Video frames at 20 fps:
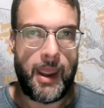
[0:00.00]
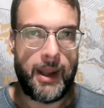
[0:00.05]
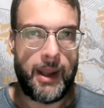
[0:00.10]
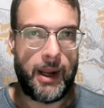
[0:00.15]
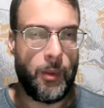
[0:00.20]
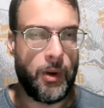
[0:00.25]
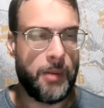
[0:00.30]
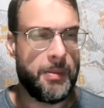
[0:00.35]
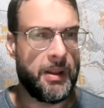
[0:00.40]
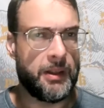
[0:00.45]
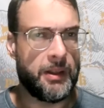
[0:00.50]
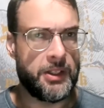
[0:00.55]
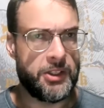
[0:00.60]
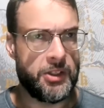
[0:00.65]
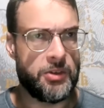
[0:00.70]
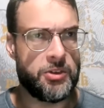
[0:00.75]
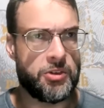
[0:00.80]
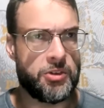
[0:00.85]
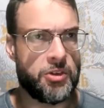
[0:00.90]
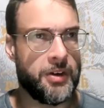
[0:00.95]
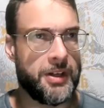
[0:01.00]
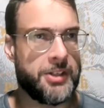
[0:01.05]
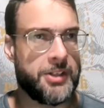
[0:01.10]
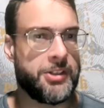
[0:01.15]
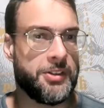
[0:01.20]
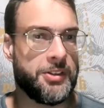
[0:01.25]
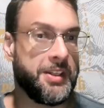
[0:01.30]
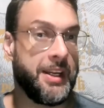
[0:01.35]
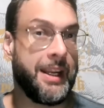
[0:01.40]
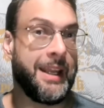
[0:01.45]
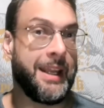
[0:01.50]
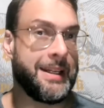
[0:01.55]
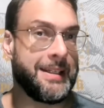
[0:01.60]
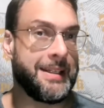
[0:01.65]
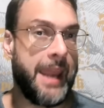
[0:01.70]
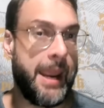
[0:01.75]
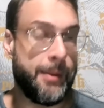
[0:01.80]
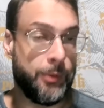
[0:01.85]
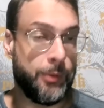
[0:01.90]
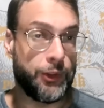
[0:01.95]
and I want to be able to do traditional sitting at a
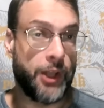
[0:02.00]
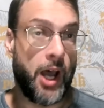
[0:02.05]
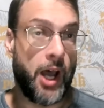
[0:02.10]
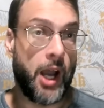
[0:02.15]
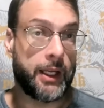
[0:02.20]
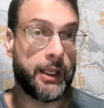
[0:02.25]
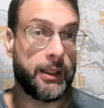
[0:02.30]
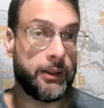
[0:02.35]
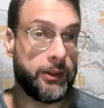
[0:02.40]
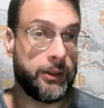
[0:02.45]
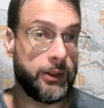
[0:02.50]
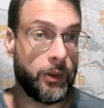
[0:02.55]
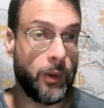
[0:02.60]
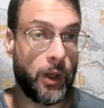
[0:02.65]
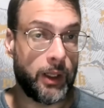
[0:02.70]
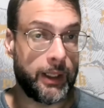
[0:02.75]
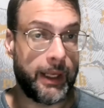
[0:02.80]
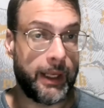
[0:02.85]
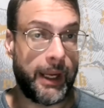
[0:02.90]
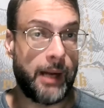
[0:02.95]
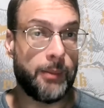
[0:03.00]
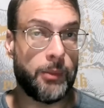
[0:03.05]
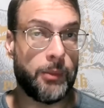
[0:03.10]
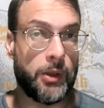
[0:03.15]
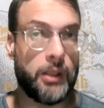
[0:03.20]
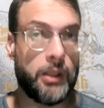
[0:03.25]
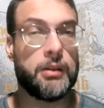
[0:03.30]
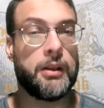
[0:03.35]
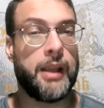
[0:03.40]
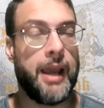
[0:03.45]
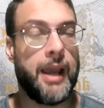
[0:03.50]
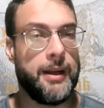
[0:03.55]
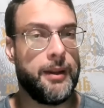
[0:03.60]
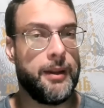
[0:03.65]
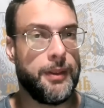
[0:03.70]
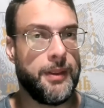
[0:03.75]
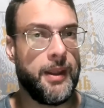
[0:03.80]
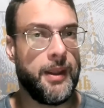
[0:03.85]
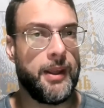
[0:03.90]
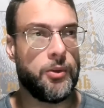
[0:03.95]
table talking to you on camera kind
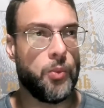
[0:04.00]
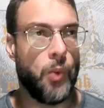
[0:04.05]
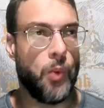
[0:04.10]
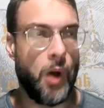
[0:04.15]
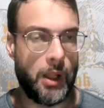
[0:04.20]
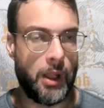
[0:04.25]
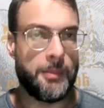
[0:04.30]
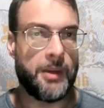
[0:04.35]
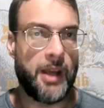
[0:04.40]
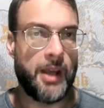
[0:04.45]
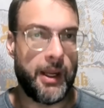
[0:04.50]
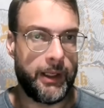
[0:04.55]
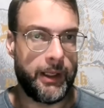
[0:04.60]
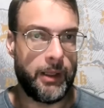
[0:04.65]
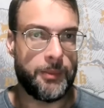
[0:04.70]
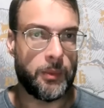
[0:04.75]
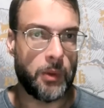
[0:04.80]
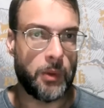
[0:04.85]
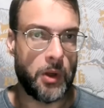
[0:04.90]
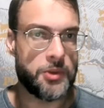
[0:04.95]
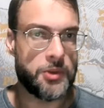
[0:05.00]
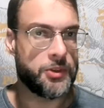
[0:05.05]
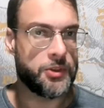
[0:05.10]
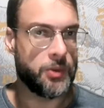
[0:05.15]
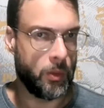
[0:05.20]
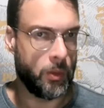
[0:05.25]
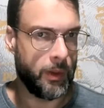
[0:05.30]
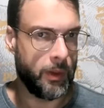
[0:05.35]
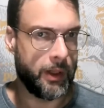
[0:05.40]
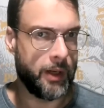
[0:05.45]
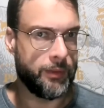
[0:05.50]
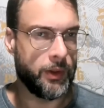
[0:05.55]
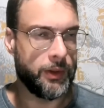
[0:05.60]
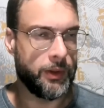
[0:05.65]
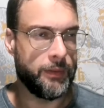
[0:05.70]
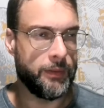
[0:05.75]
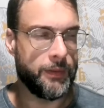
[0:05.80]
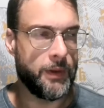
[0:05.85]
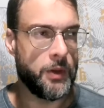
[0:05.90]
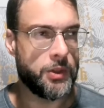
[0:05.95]
of things while I'm cutting up roasts or whatever
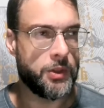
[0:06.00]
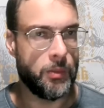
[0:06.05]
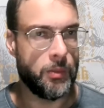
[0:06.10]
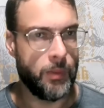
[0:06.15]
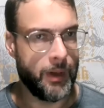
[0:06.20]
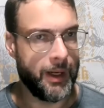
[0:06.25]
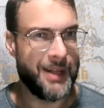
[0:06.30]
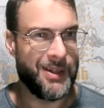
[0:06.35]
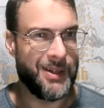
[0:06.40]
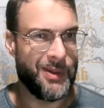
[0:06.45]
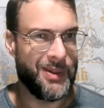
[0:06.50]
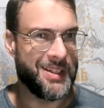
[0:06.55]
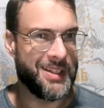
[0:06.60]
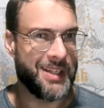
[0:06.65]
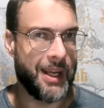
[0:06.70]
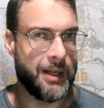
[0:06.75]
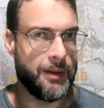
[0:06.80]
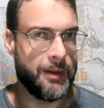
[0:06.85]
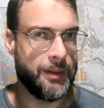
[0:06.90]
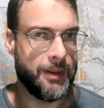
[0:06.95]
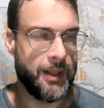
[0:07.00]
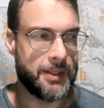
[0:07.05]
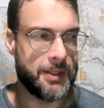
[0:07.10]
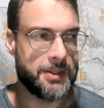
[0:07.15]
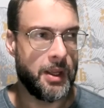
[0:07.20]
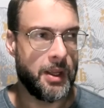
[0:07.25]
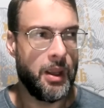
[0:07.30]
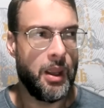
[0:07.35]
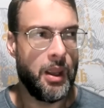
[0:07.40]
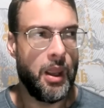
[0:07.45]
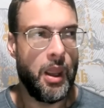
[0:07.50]
in the future when I do these kind of things.